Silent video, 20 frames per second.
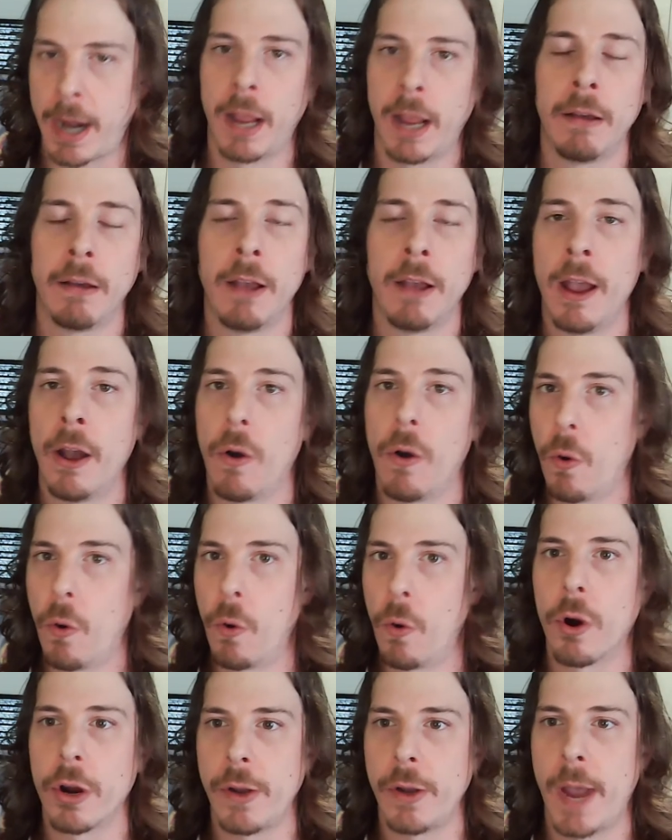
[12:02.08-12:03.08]
it,
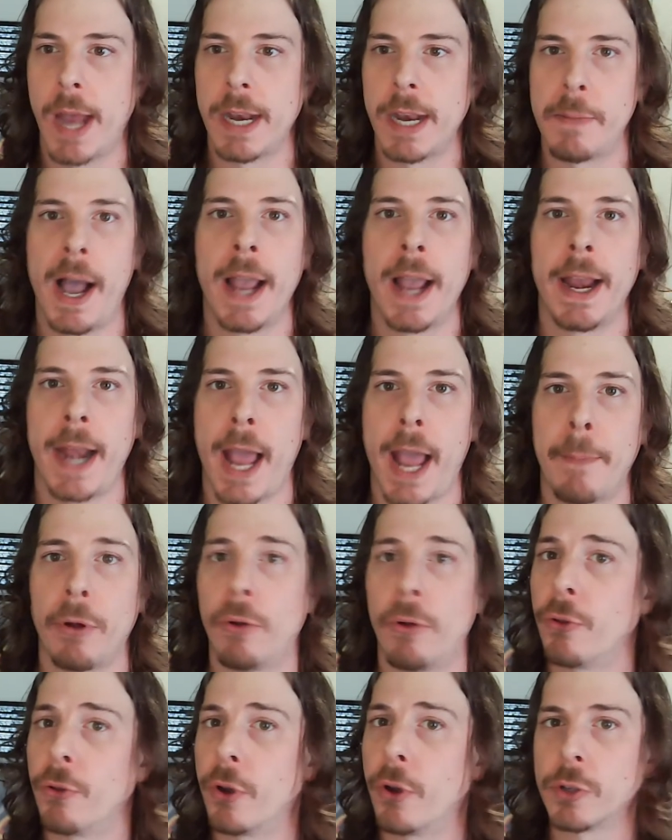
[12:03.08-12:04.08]
or you had to buy an
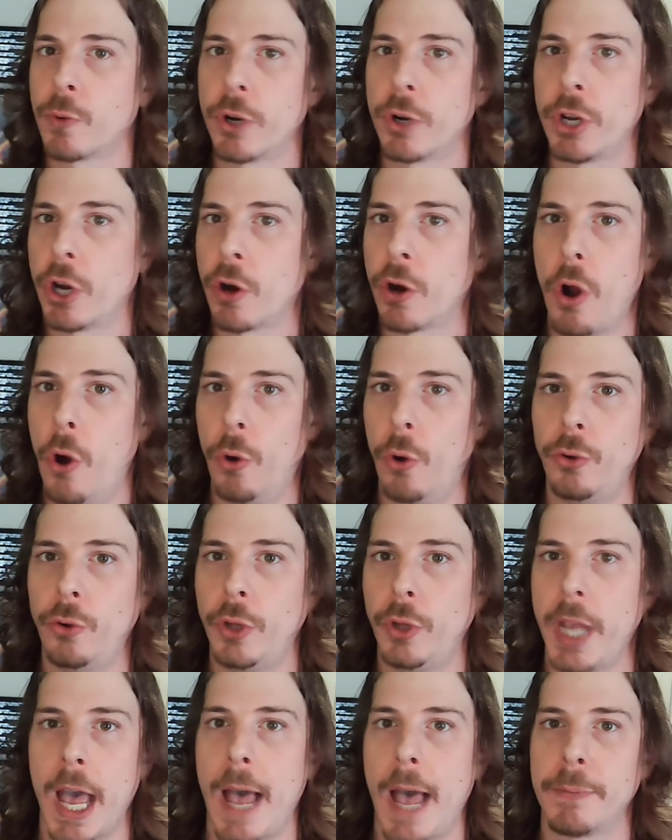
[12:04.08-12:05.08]
Apple. Those were your
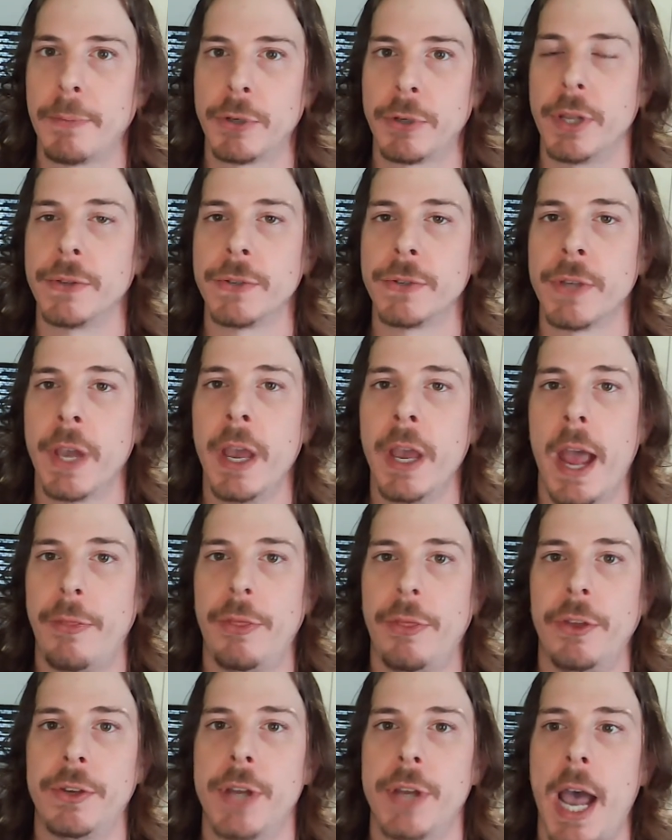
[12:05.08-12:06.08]
only options
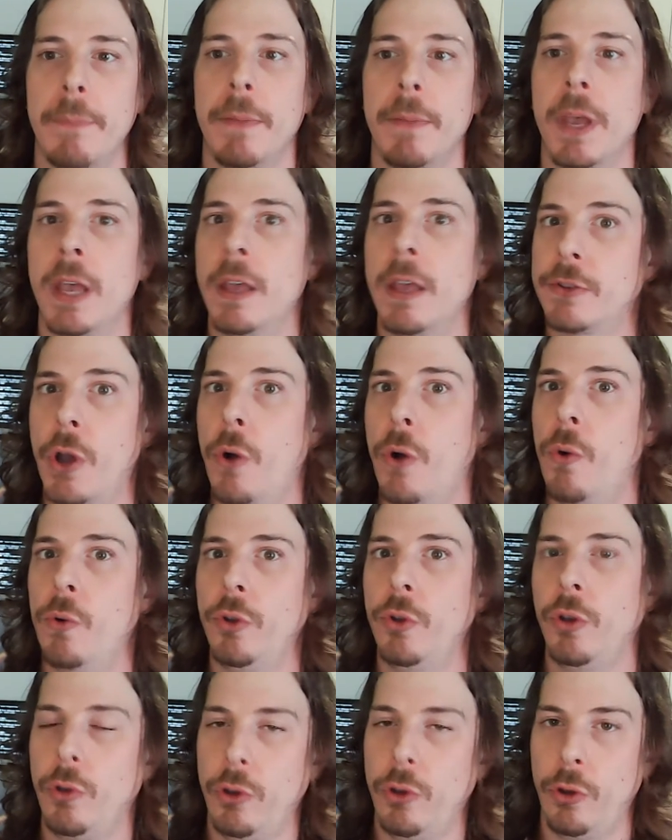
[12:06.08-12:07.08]
at the time. So
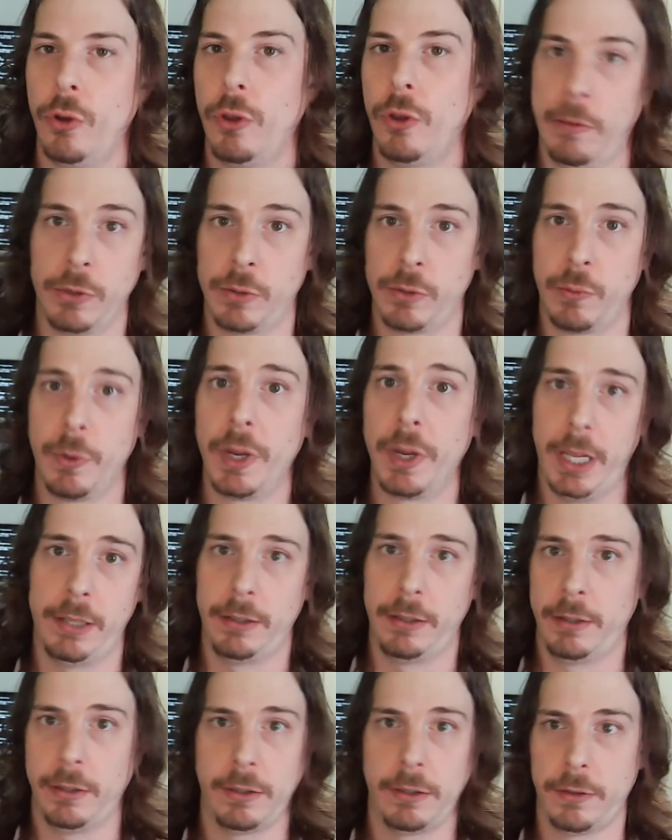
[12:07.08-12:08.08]
it was
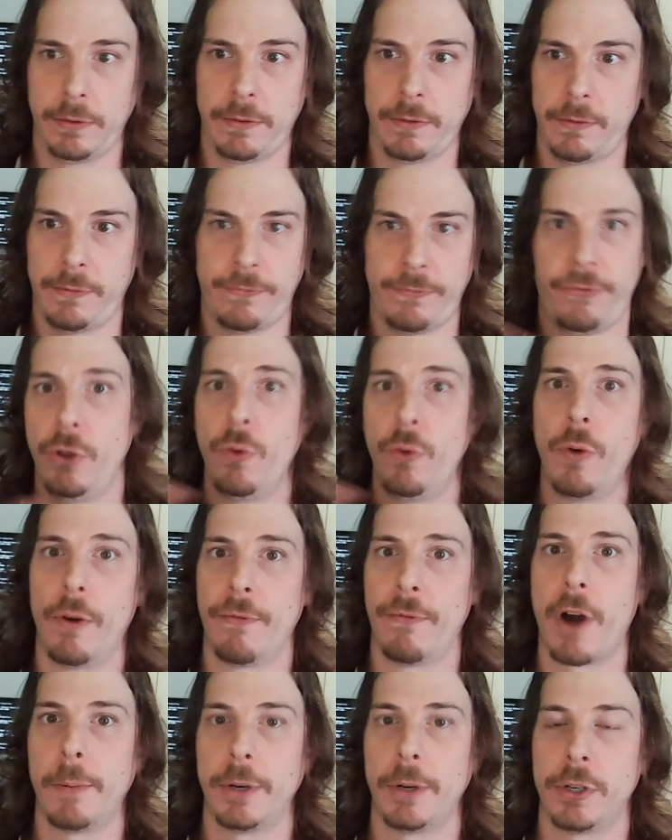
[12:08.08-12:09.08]
really few and
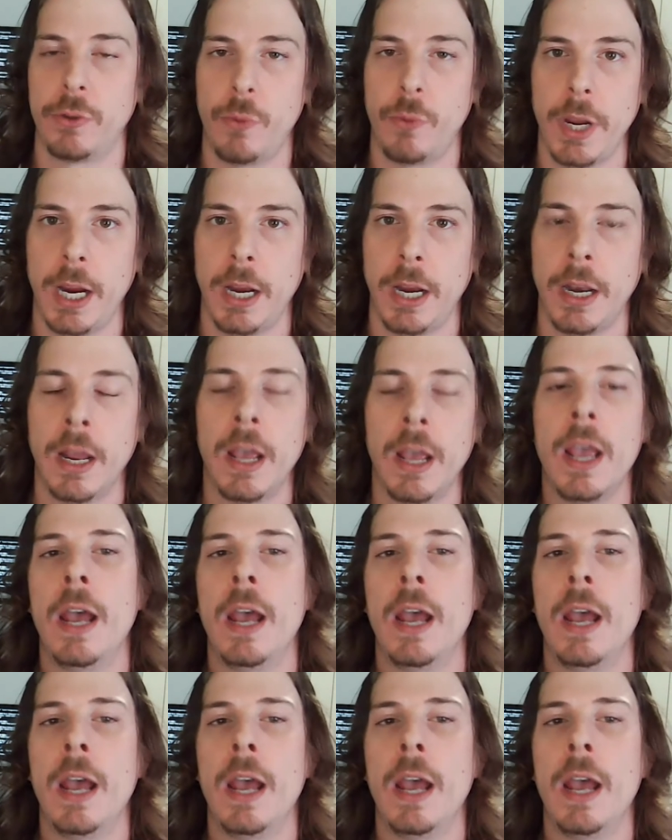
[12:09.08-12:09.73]
far between.